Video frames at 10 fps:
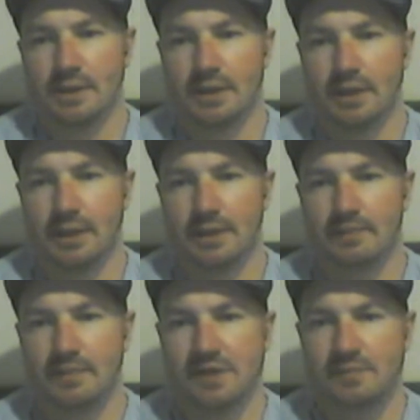
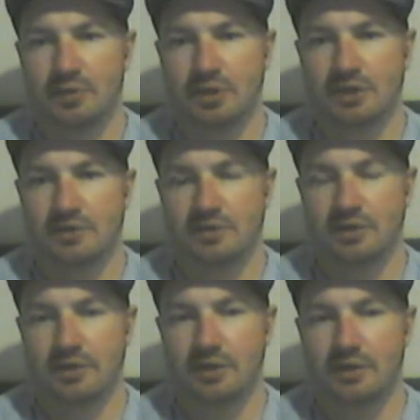there's pressure
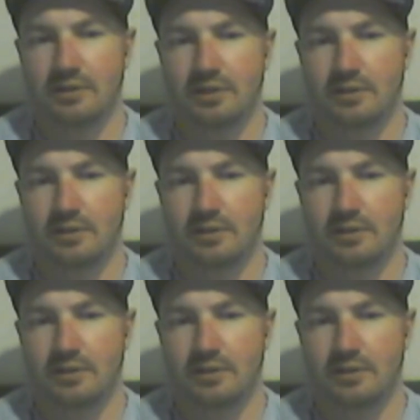on.